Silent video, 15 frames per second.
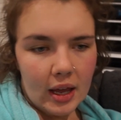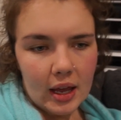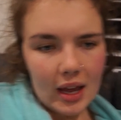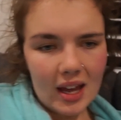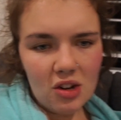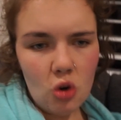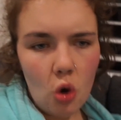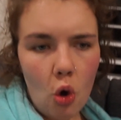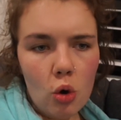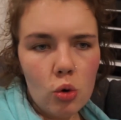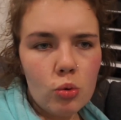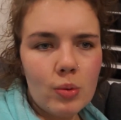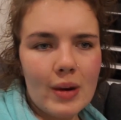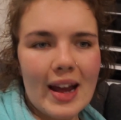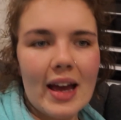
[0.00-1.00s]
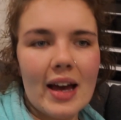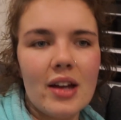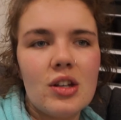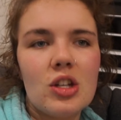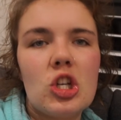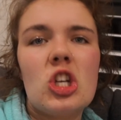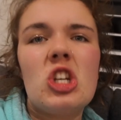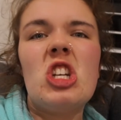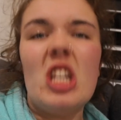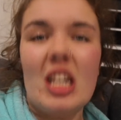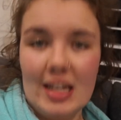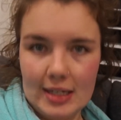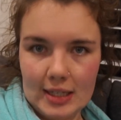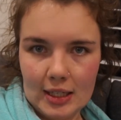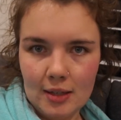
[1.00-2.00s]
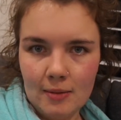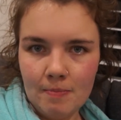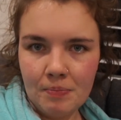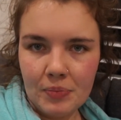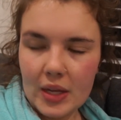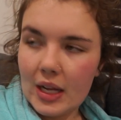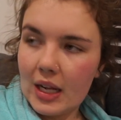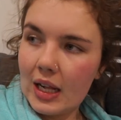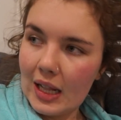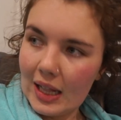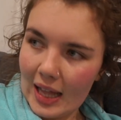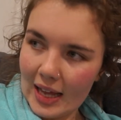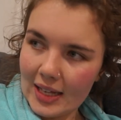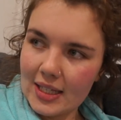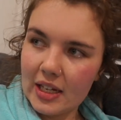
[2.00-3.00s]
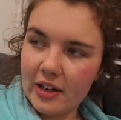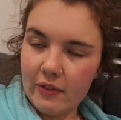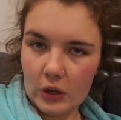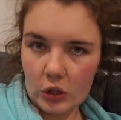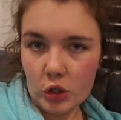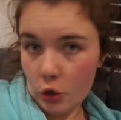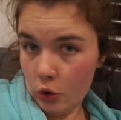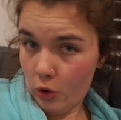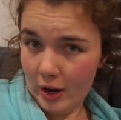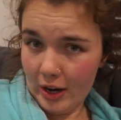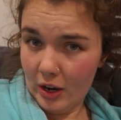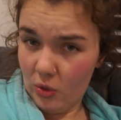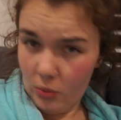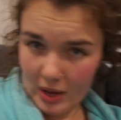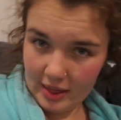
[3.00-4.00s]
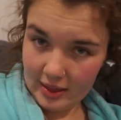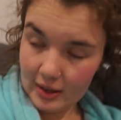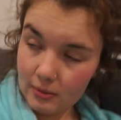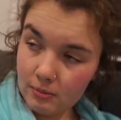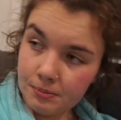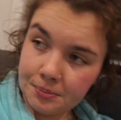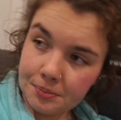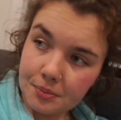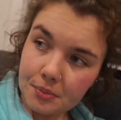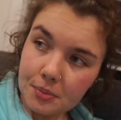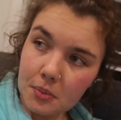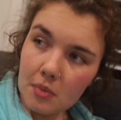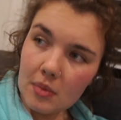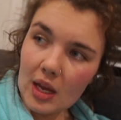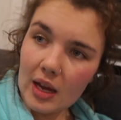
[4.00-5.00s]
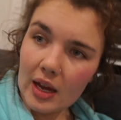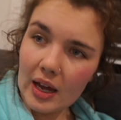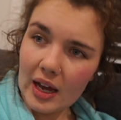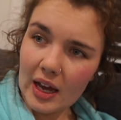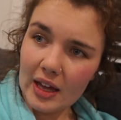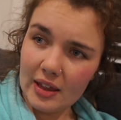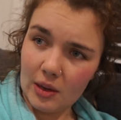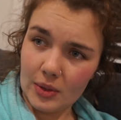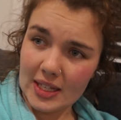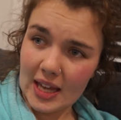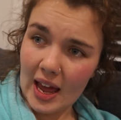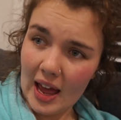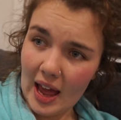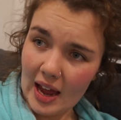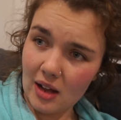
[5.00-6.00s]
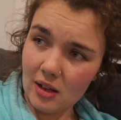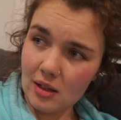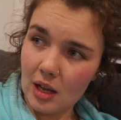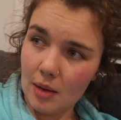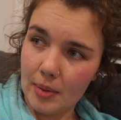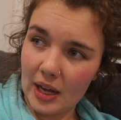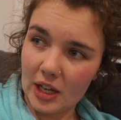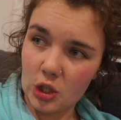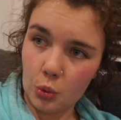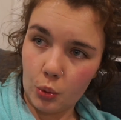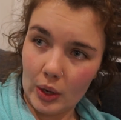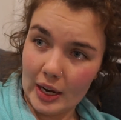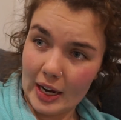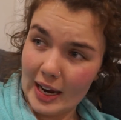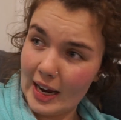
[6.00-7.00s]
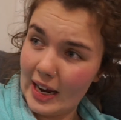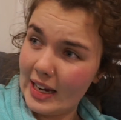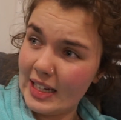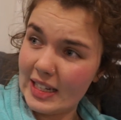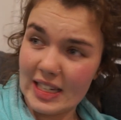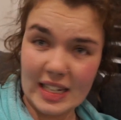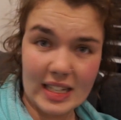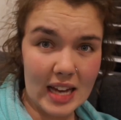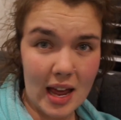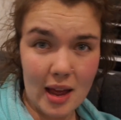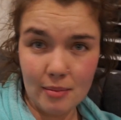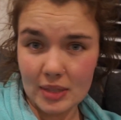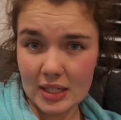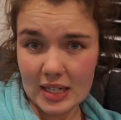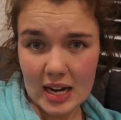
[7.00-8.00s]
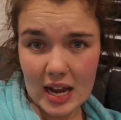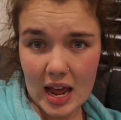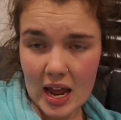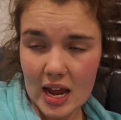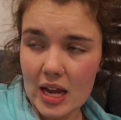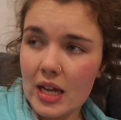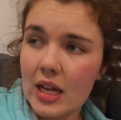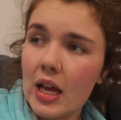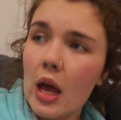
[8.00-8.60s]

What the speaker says: and all round shit. Classic Victorian weather. There was hail about 20 times today.